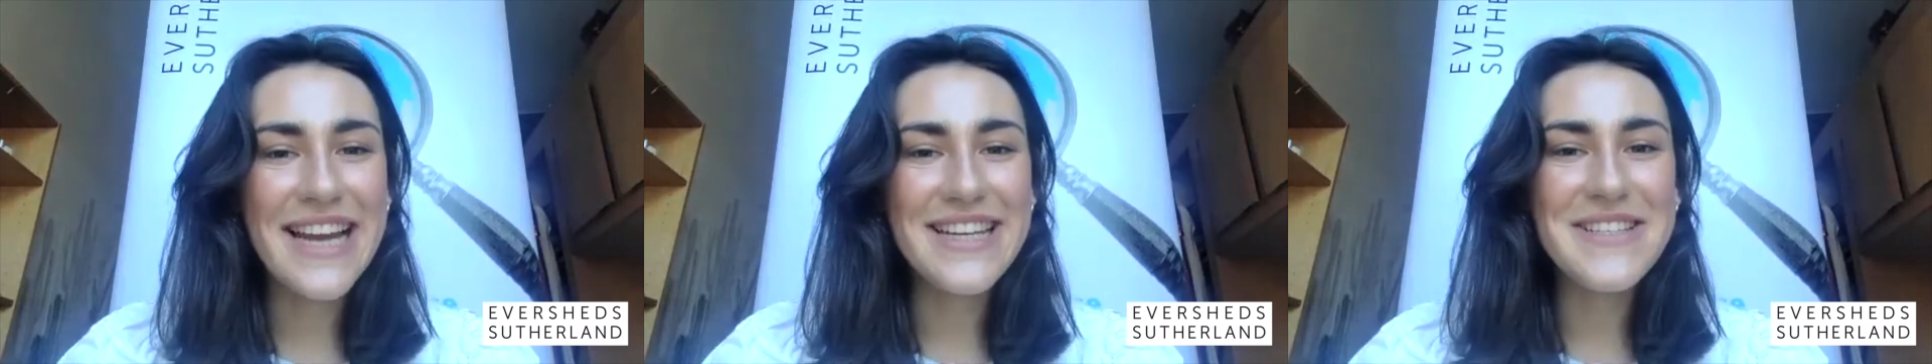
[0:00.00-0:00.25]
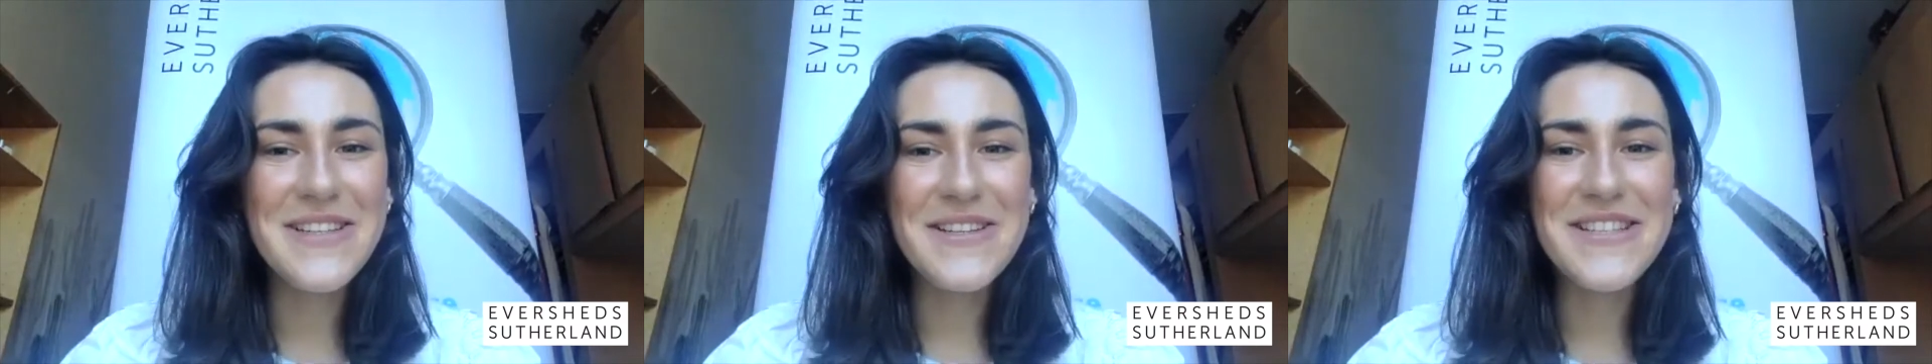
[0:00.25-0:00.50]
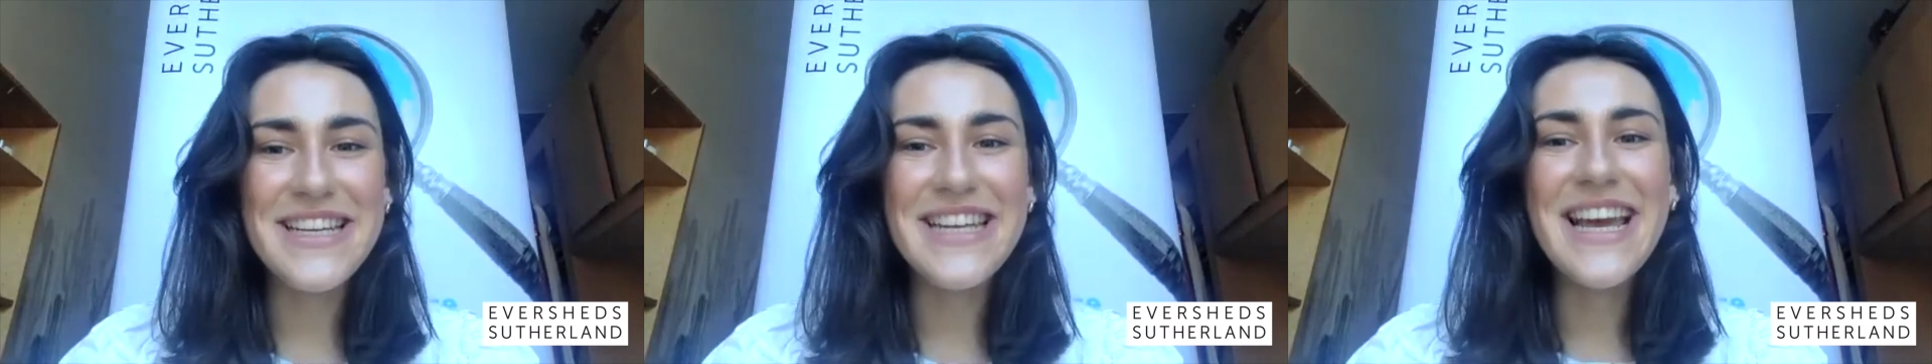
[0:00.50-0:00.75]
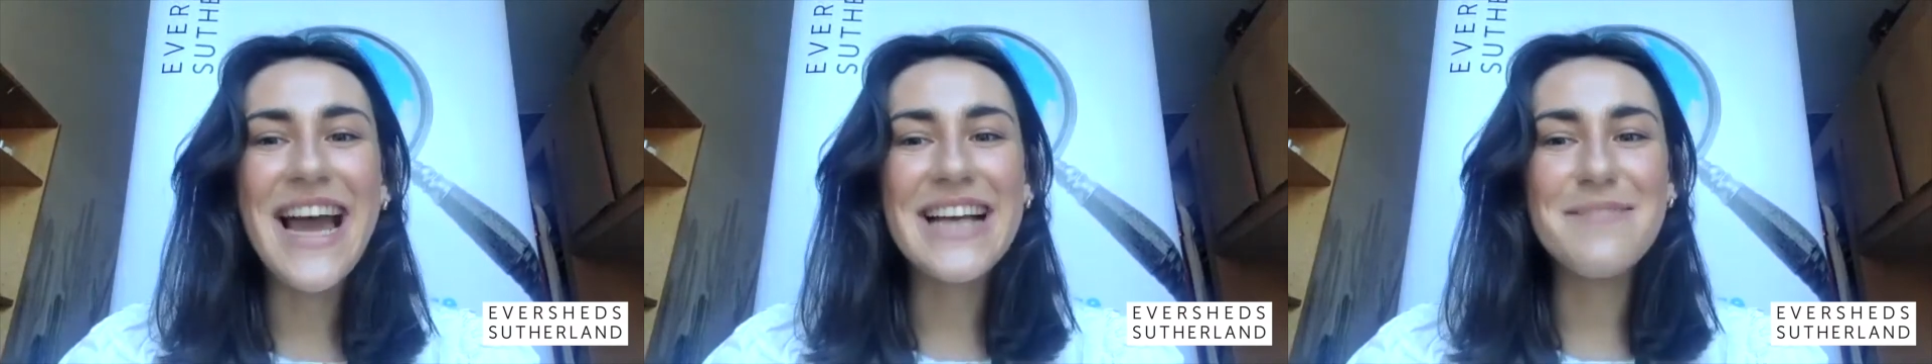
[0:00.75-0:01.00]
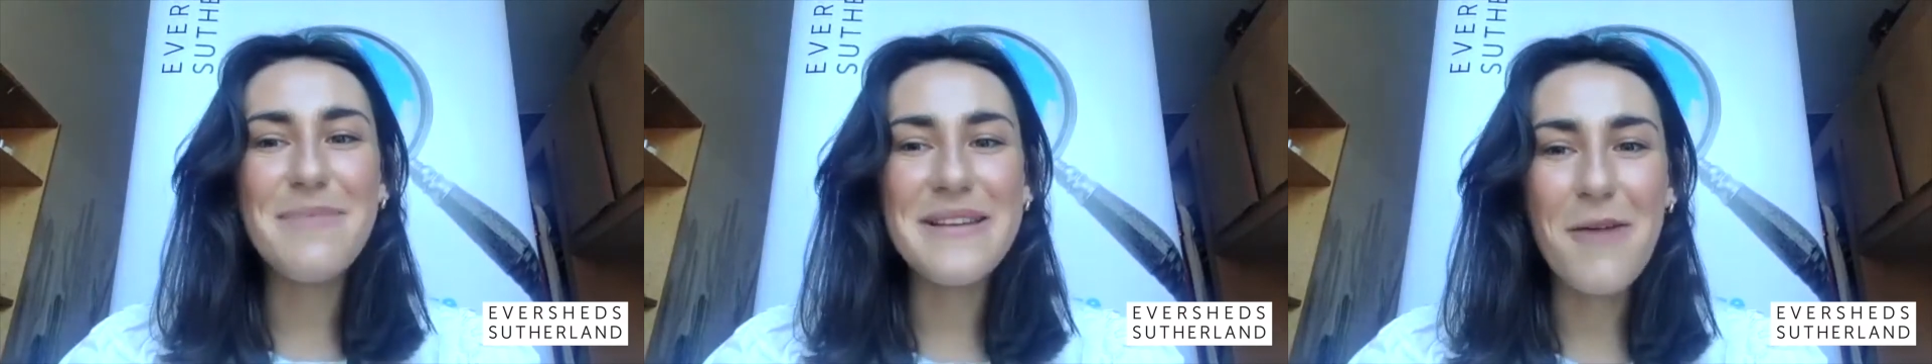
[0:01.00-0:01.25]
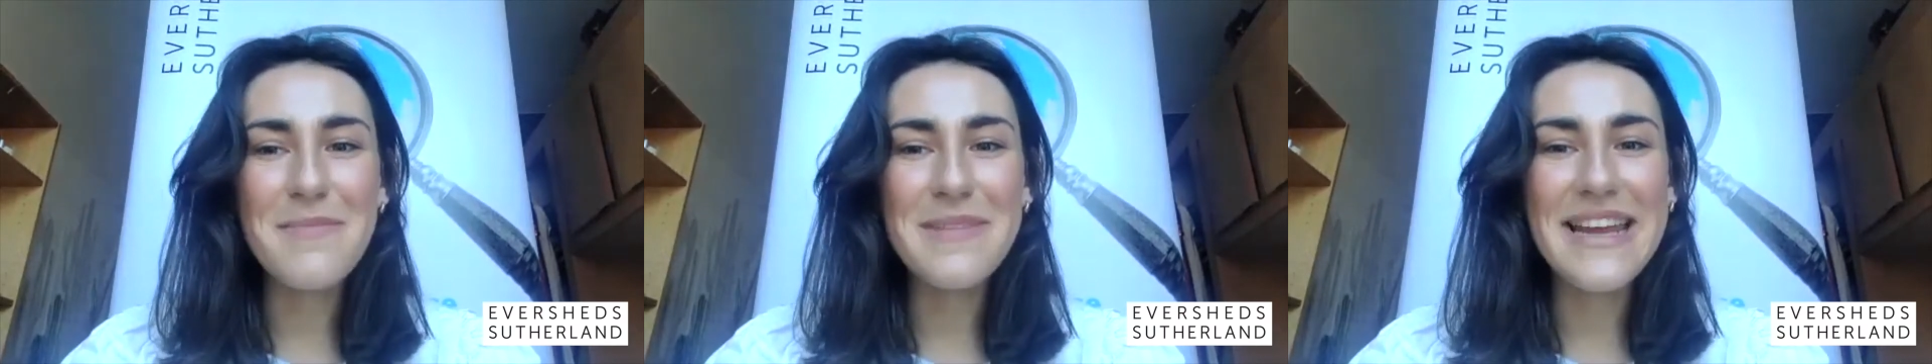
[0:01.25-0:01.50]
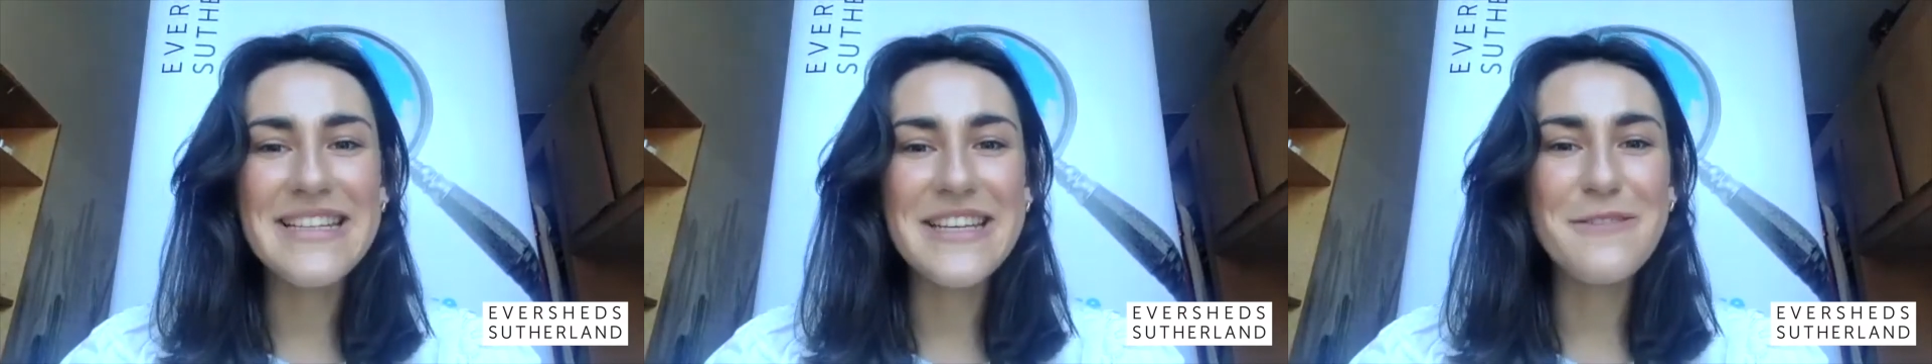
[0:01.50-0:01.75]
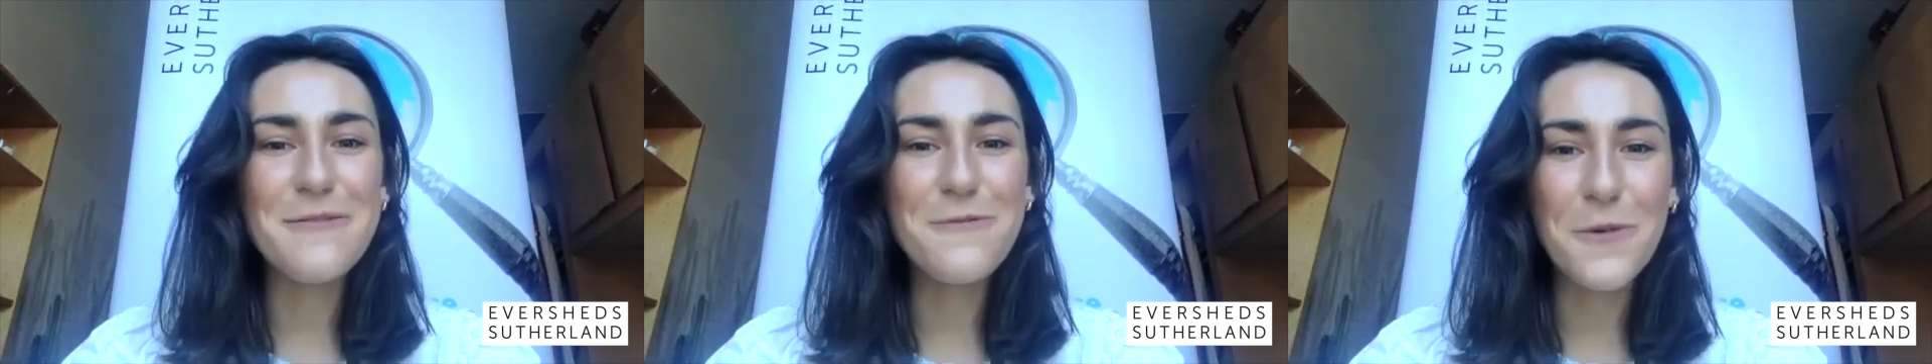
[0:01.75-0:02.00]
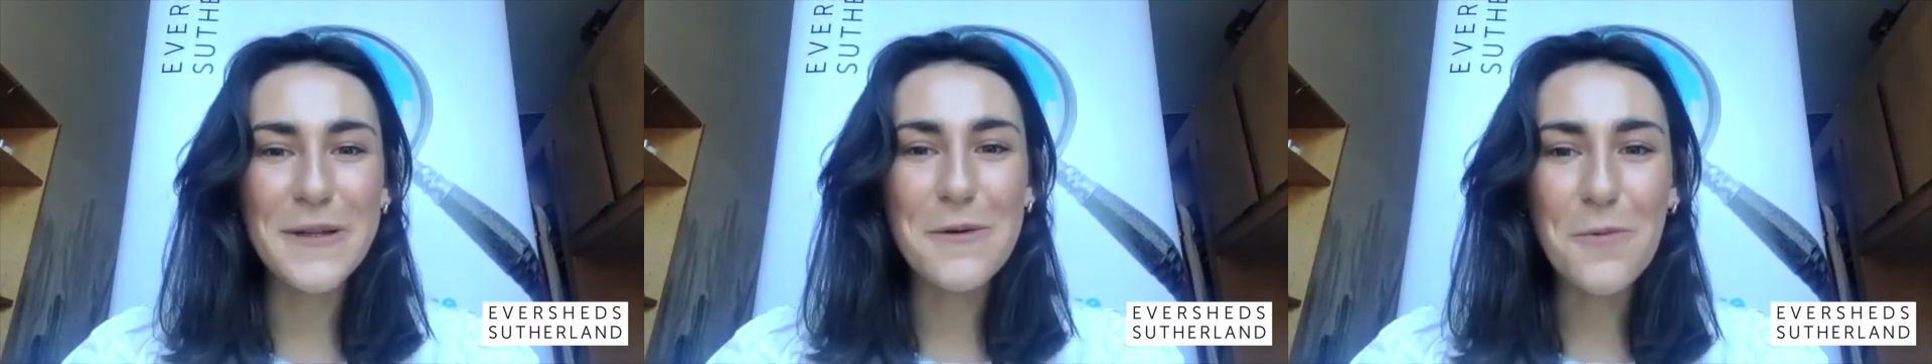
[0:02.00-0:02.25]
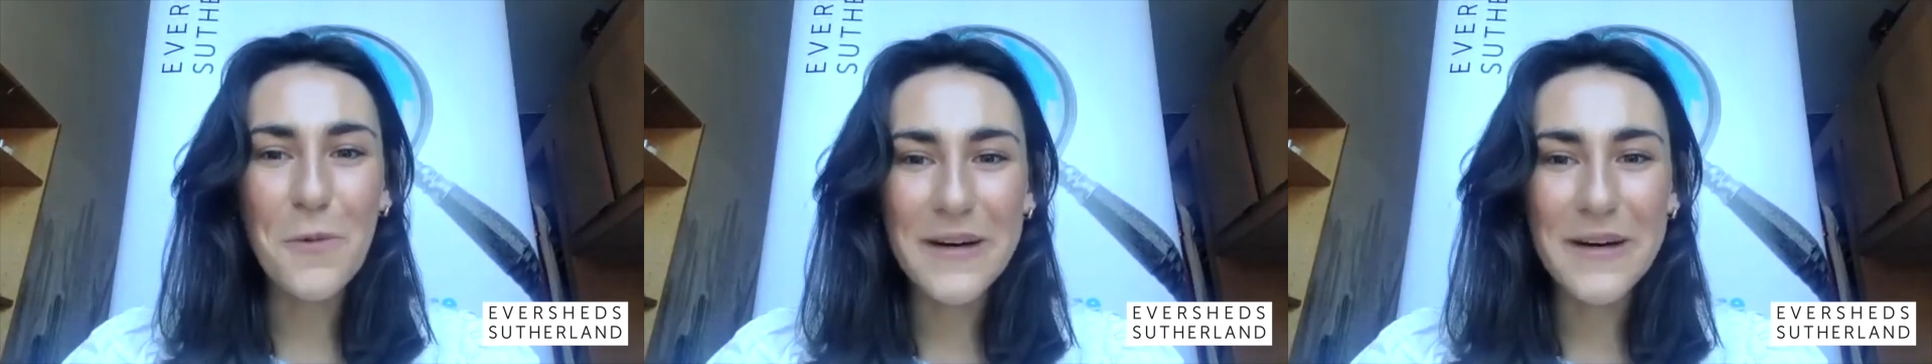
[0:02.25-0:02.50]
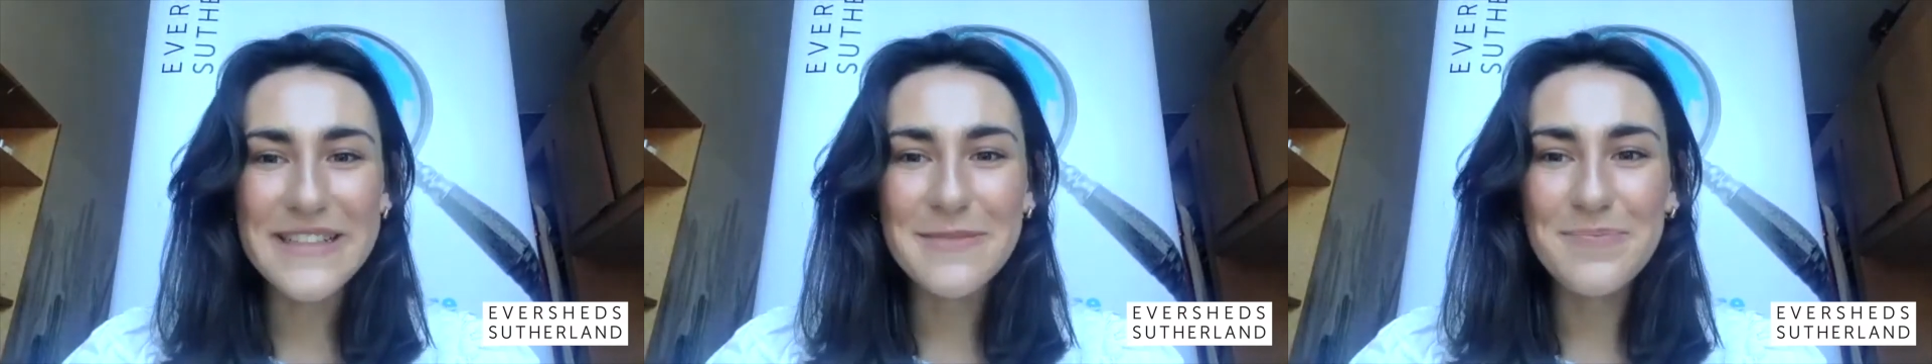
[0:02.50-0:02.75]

Tucci has been nominated for the award.